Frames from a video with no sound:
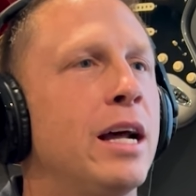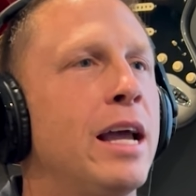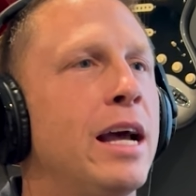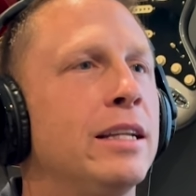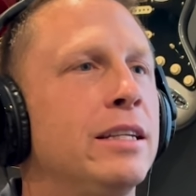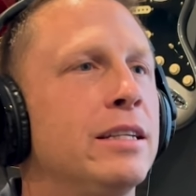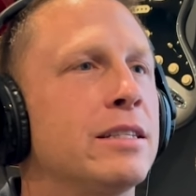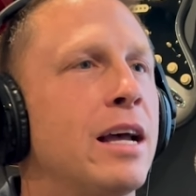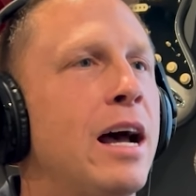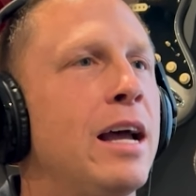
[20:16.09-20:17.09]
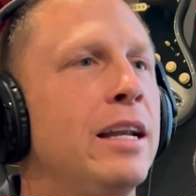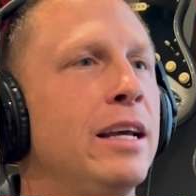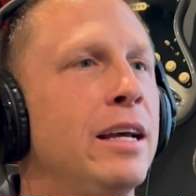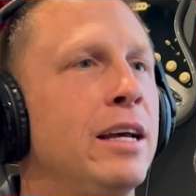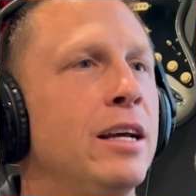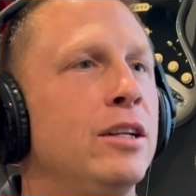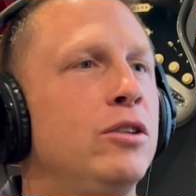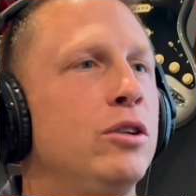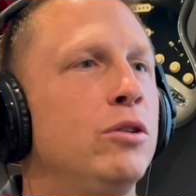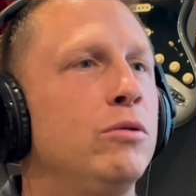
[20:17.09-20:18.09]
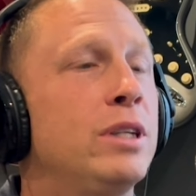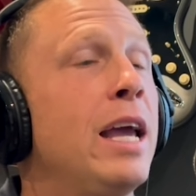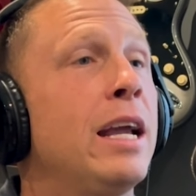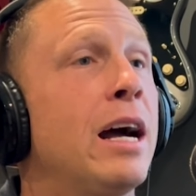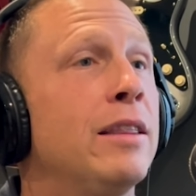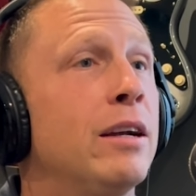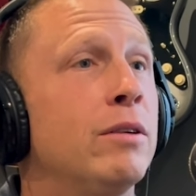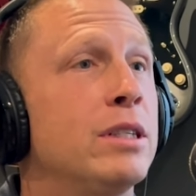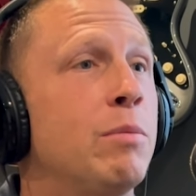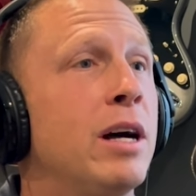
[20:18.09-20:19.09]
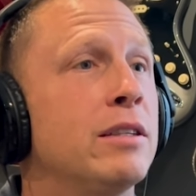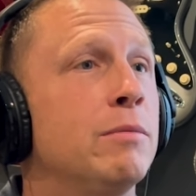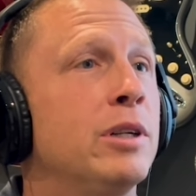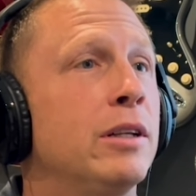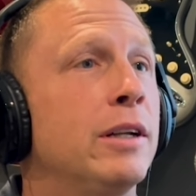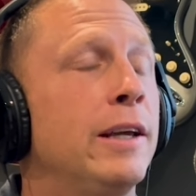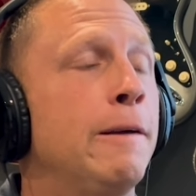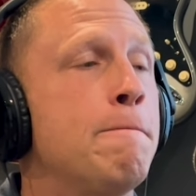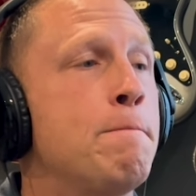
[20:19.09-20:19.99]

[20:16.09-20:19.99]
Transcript: I had to decide to take on that responsibility.